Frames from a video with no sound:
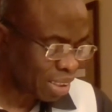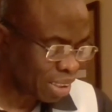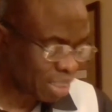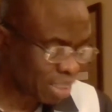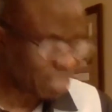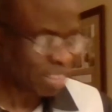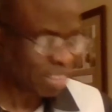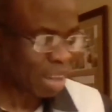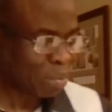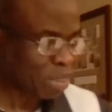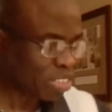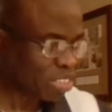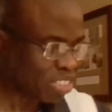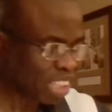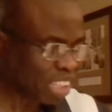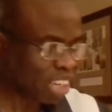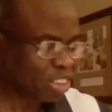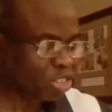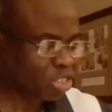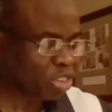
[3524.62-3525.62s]
The
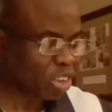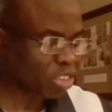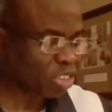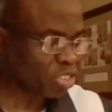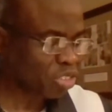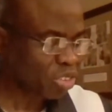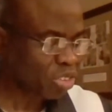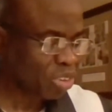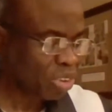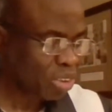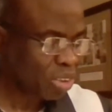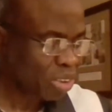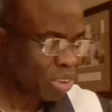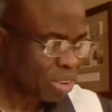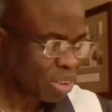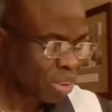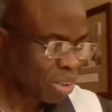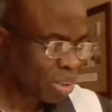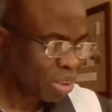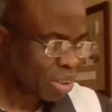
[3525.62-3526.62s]
psalmist tells us,
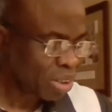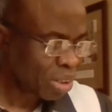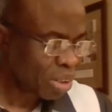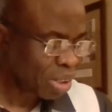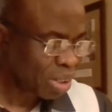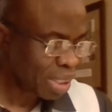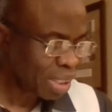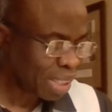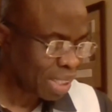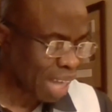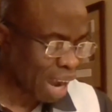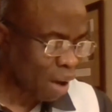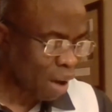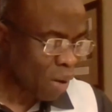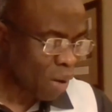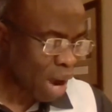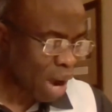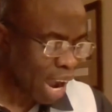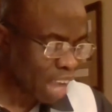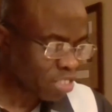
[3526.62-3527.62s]

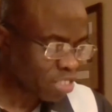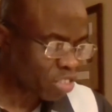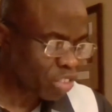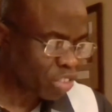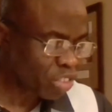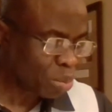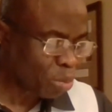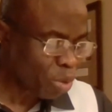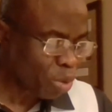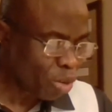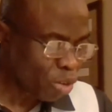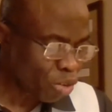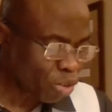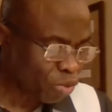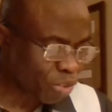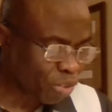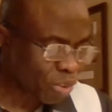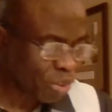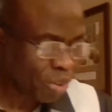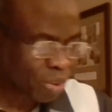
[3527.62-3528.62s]
"Thou hast
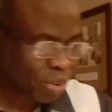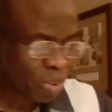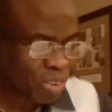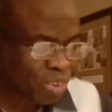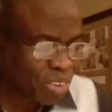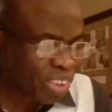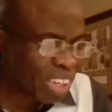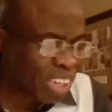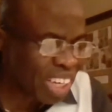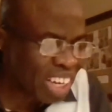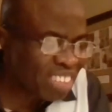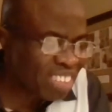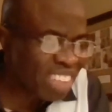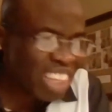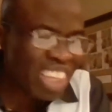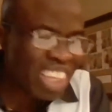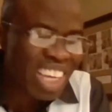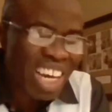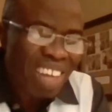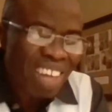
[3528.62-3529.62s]
removed,"
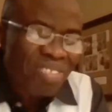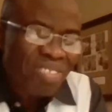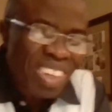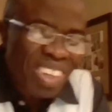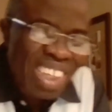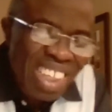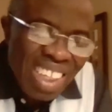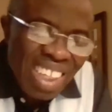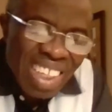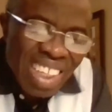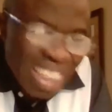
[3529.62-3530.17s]
listen carefully,